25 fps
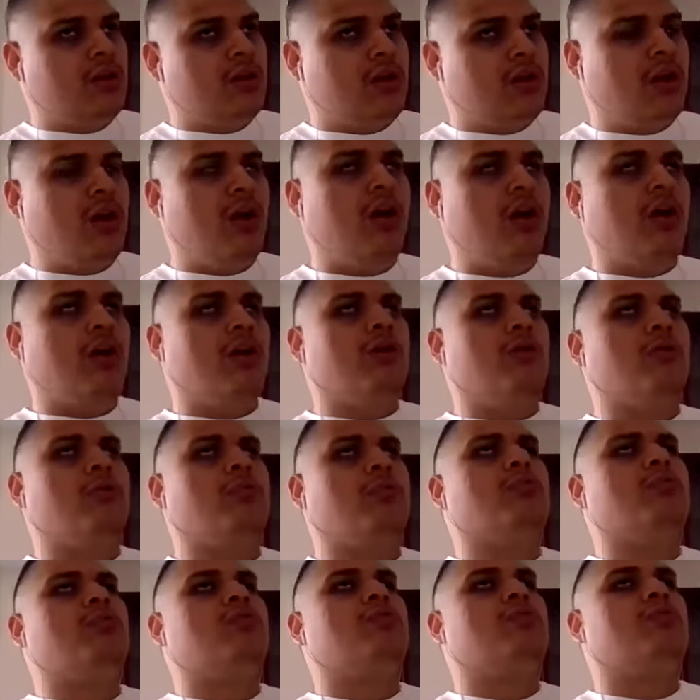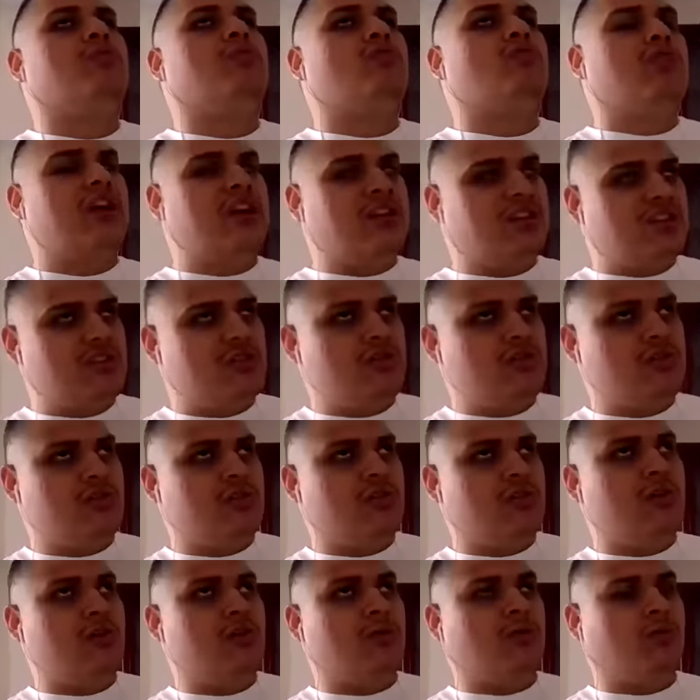um, granted, you
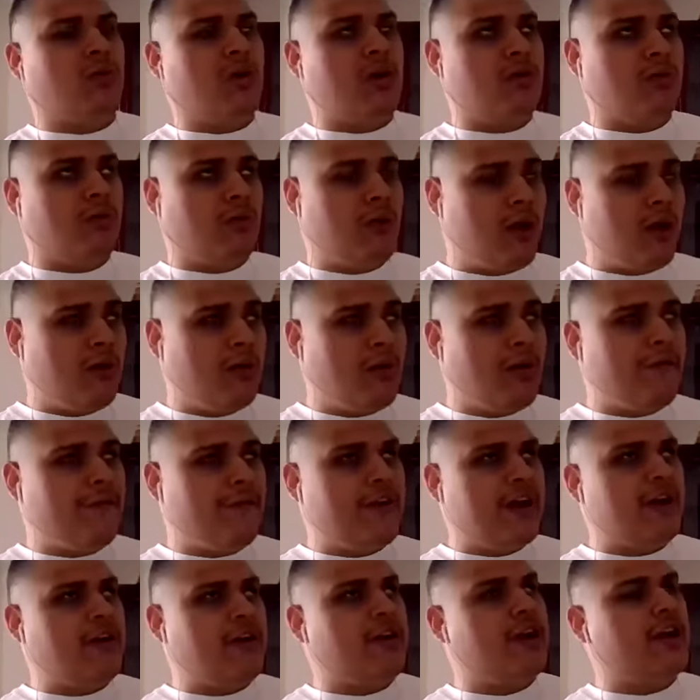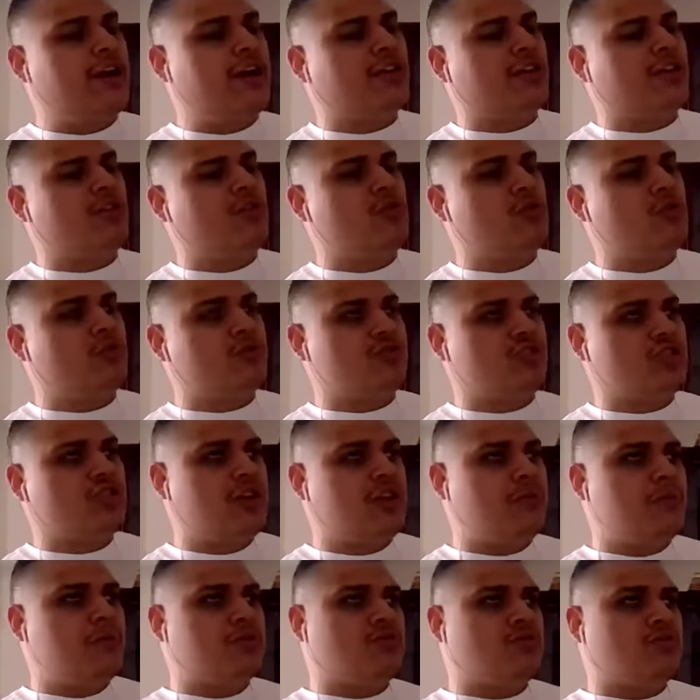know, Ron Rivera and the new
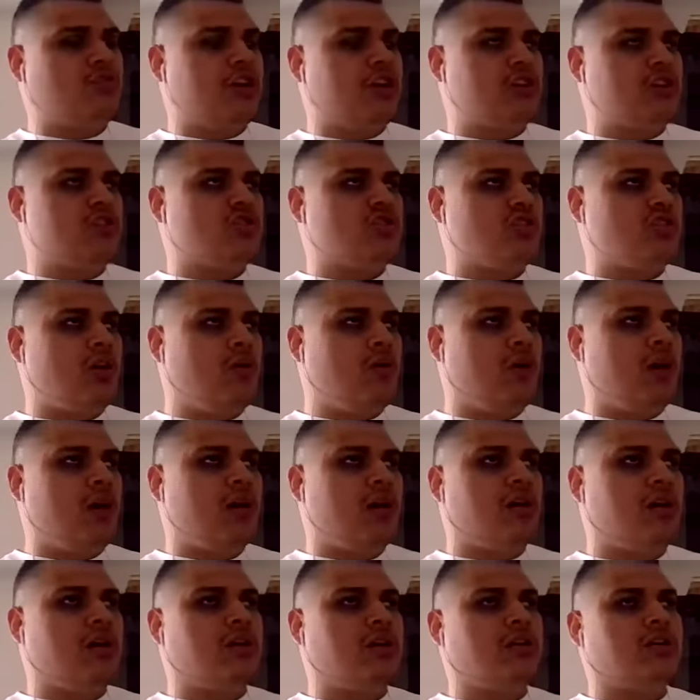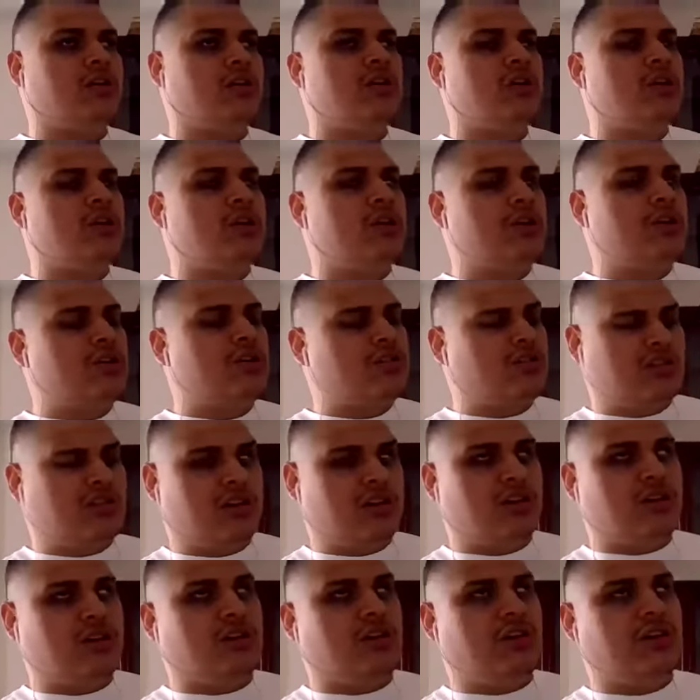regime is trying so hard to
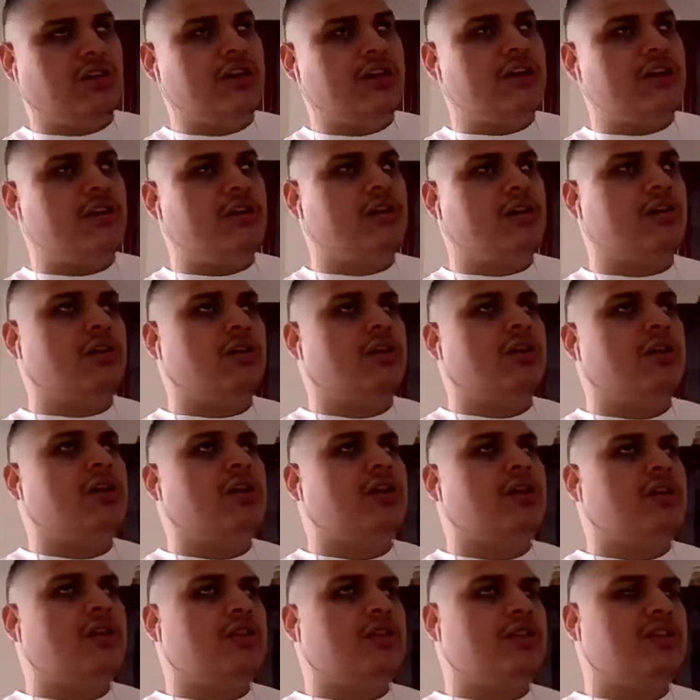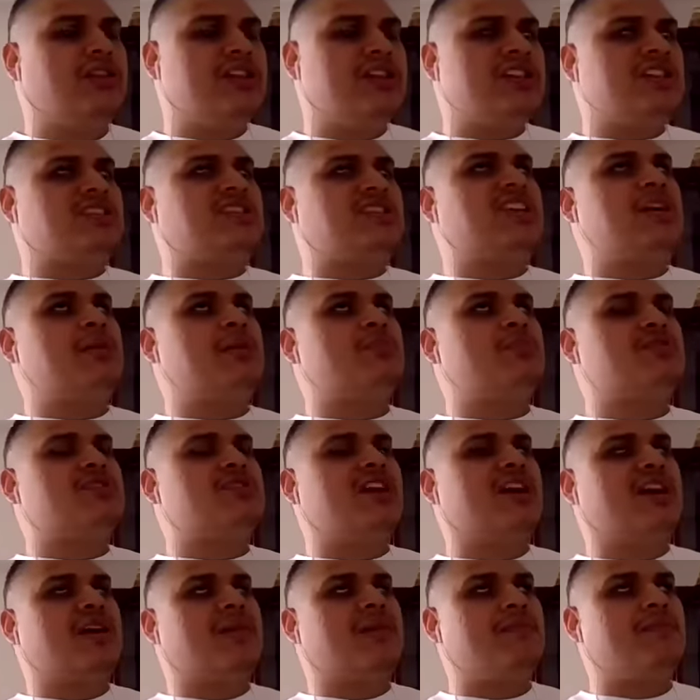clear this team's
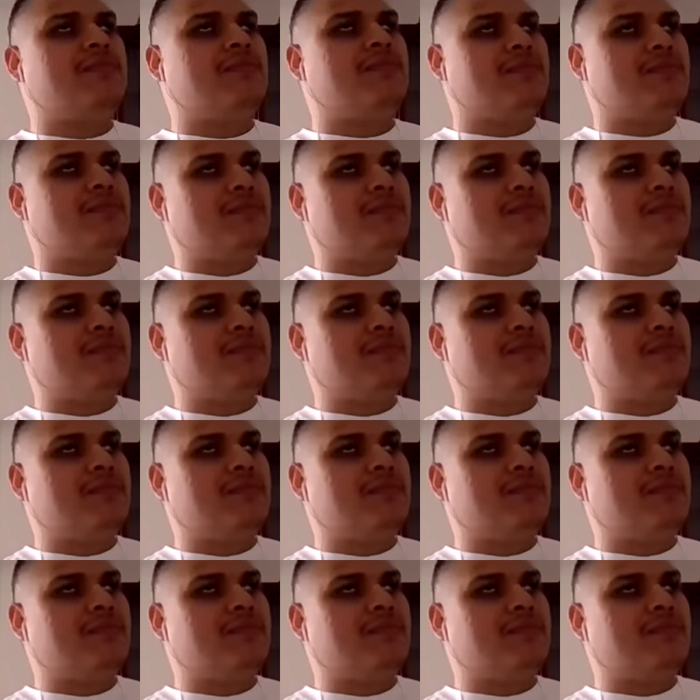name,